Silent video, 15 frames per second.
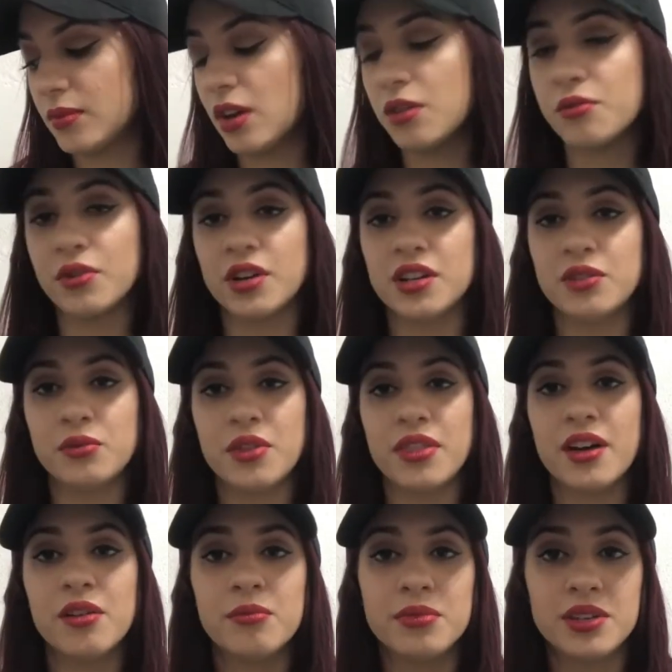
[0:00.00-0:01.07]
already
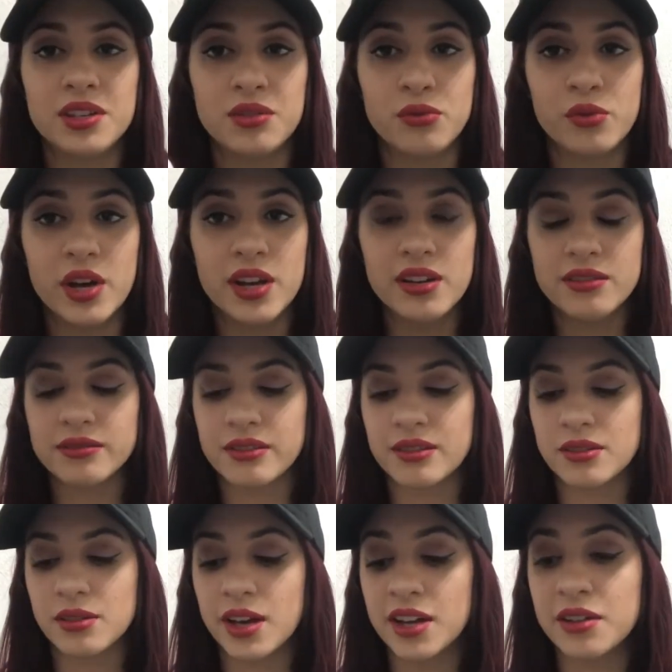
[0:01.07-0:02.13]
without being wet,
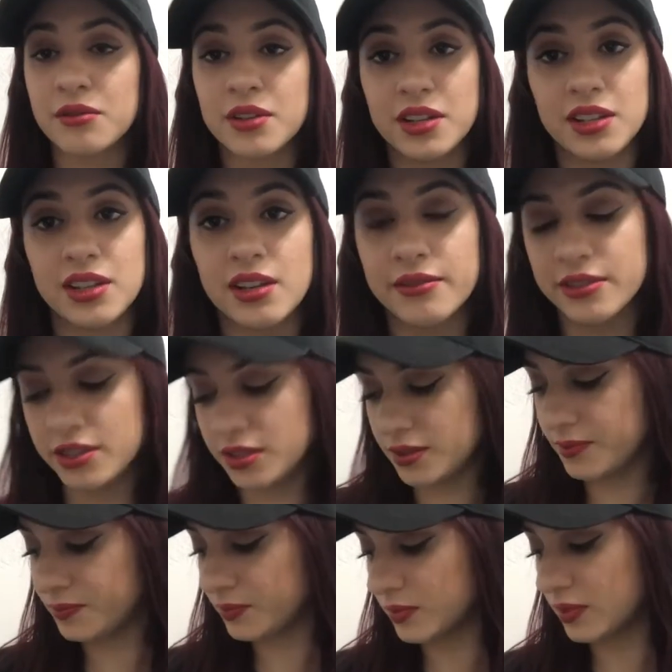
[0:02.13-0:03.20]
so I already love it.